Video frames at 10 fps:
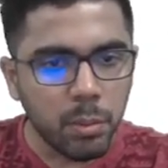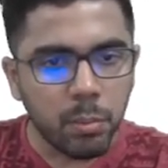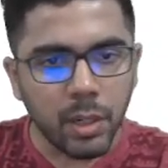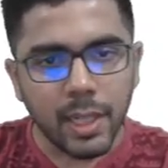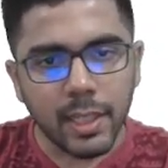
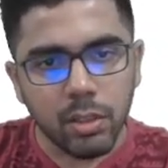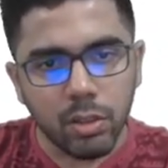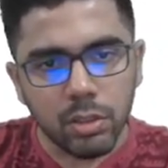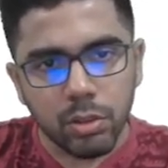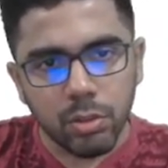But I can
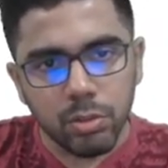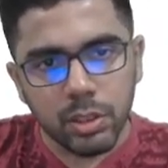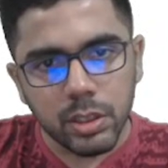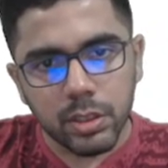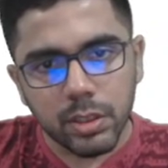also do
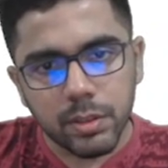this,